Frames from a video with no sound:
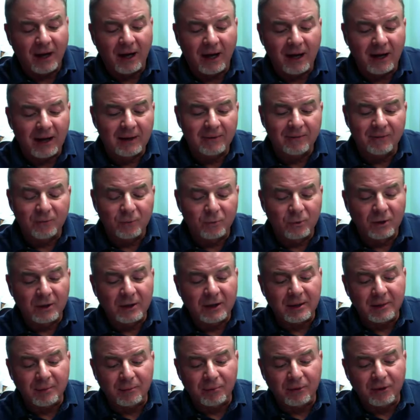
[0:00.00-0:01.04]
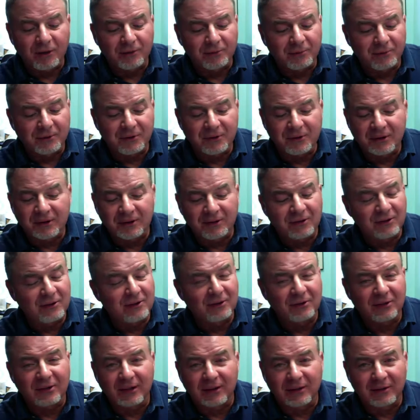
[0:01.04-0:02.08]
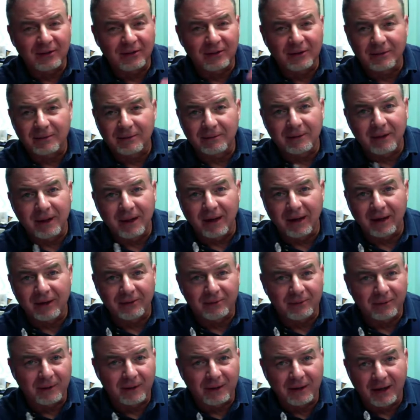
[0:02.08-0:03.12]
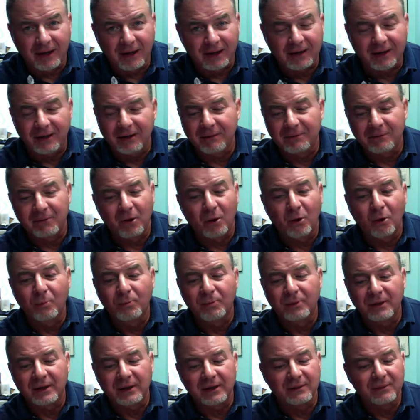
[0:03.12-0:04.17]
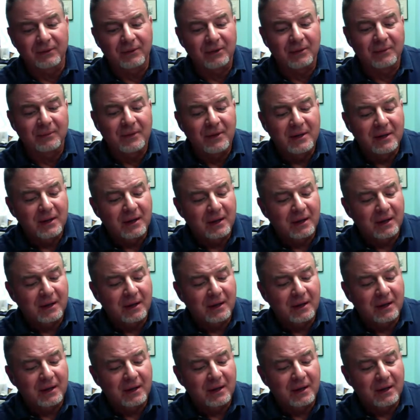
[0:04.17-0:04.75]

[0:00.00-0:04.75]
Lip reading: I am really impressed with this. This gets the highest rating I could even hope to give them.